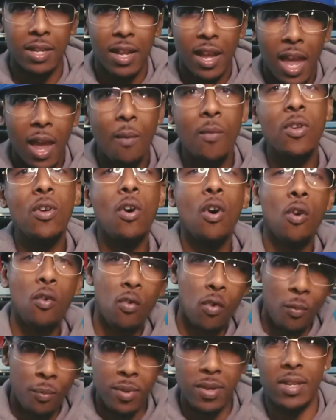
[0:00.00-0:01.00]
and we all
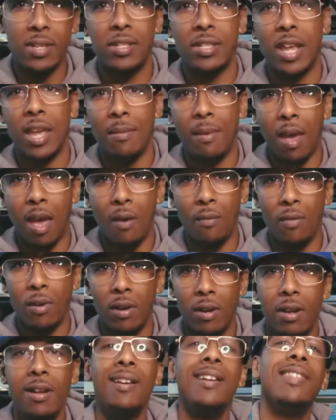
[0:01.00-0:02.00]
grew up in the same era,
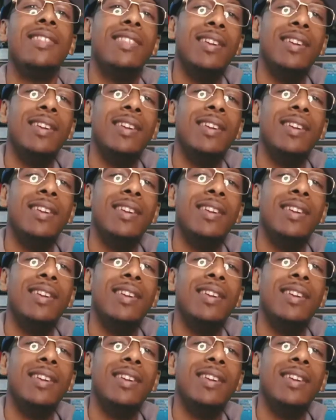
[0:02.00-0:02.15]
the